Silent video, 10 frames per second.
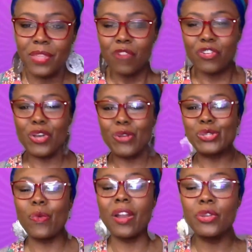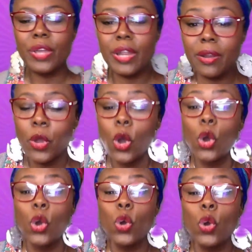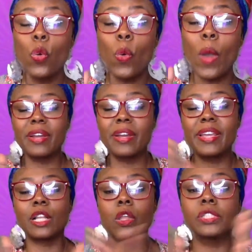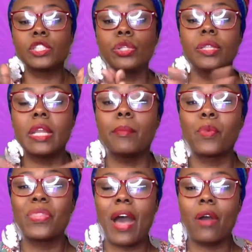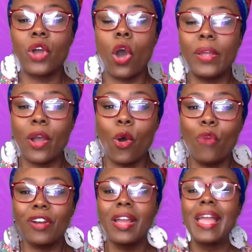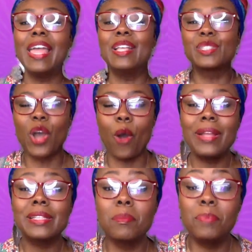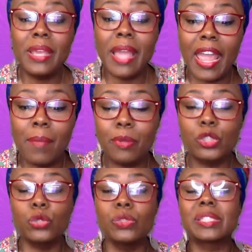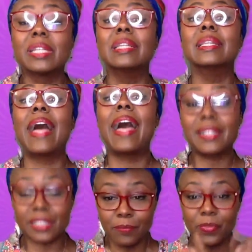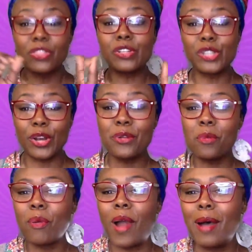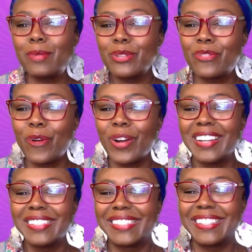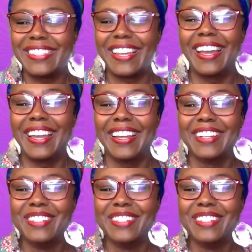For those who are new here, whoever gets closest to the number without going over is going to be able to select the journal prompt for today.